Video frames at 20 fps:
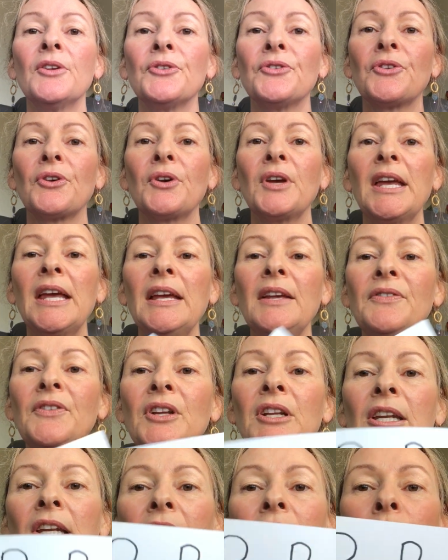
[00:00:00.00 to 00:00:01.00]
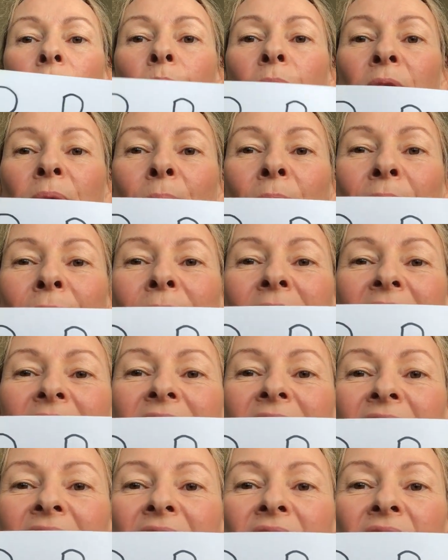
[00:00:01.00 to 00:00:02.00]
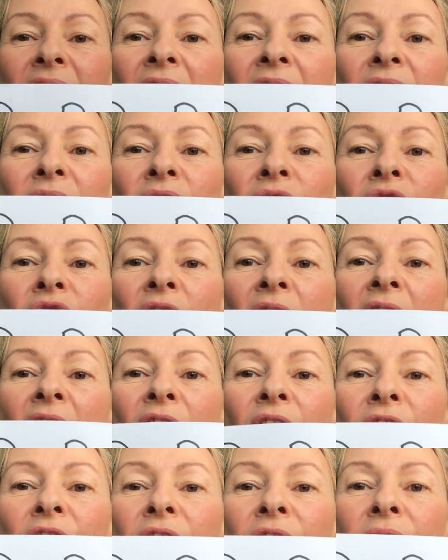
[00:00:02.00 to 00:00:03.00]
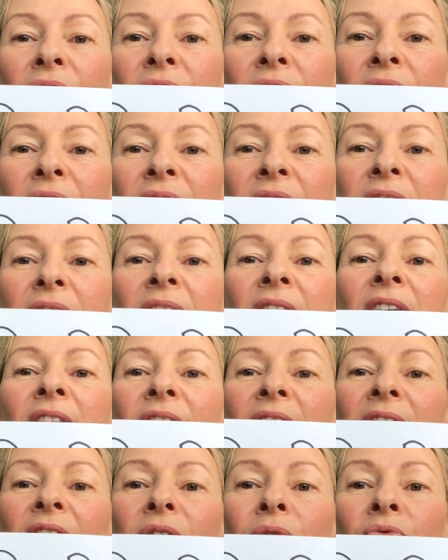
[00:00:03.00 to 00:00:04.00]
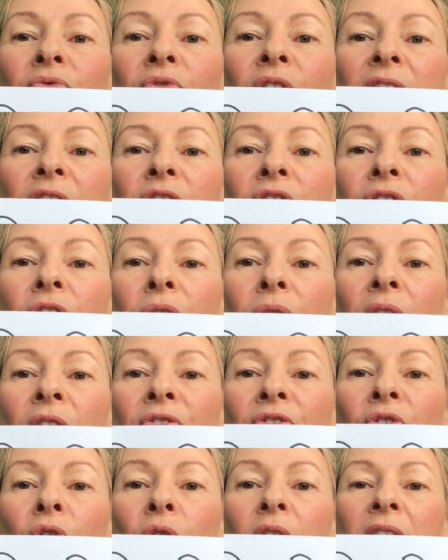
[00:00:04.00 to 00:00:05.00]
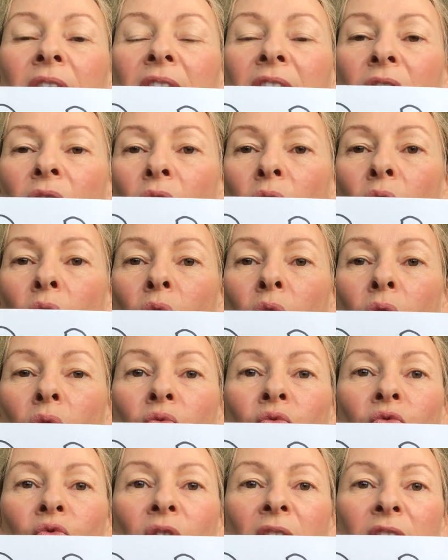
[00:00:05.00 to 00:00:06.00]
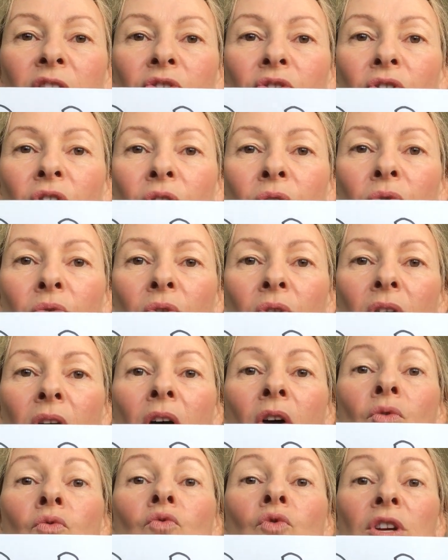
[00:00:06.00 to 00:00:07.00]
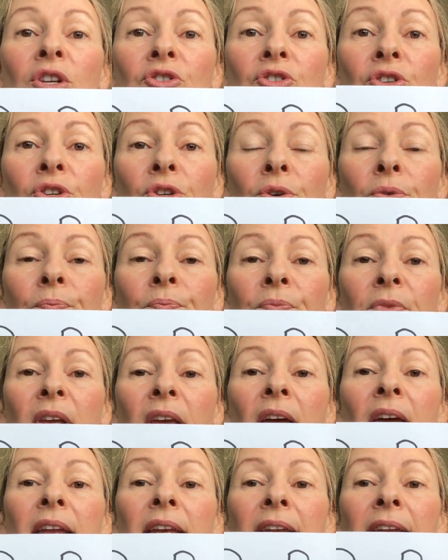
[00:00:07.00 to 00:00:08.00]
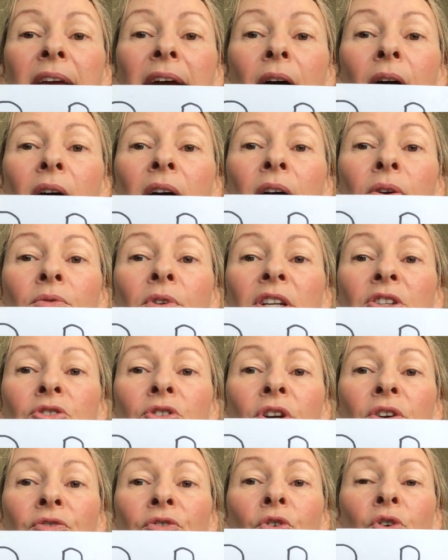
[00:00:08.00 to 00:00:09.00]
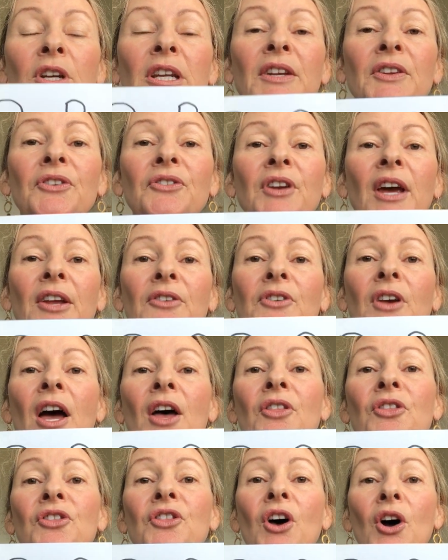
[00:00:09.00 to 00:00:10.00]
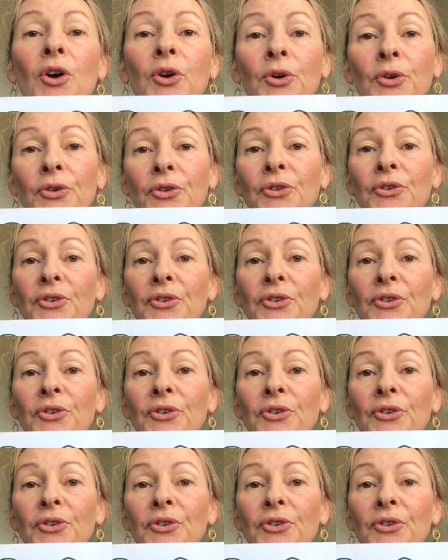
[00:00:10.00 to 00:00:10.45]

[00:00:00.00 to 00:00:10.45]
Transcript: So here's a little mnemonic. There are RARO, that's retro-avoiding or retro-original. Now, our retro-avoiding states are those